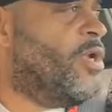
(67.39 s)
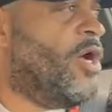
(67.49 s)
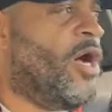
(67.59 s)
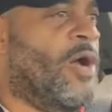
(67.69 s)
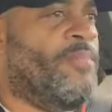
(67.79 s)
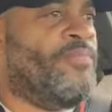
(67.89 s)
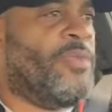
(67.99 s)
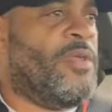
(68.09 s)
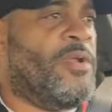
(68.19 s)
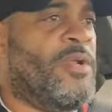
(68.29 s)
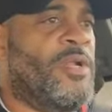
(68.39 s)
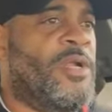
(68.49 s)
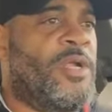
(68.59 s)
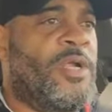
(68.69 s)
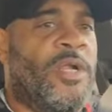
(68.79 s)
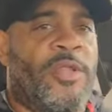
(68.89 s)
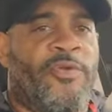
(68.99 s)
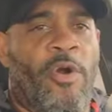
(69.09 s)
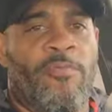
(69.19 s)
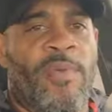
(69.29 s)
um,
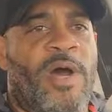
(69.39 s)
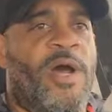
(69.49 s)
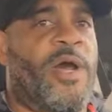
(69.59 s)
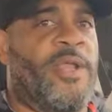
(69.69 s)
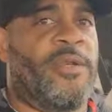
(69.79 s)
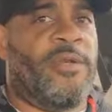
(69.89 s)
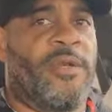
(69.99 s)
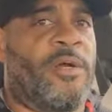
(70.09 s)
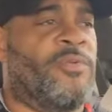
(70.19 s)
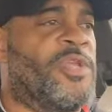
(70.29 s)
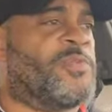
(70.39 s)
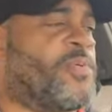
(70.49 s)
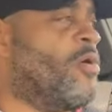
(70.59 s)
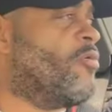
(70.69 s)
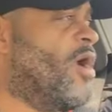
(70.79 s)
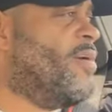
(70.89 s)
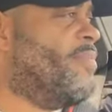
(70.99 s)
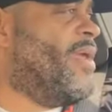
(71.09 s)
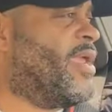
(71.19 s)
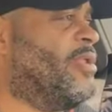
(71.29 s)
throw mud on this program
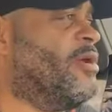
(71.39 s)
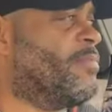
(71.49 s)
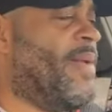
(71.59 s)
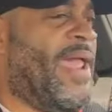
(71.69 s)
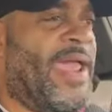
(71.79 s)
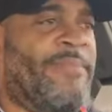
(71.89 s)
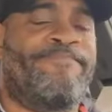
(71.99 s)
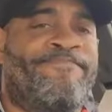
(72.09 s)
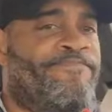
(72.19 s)
and make it look bad,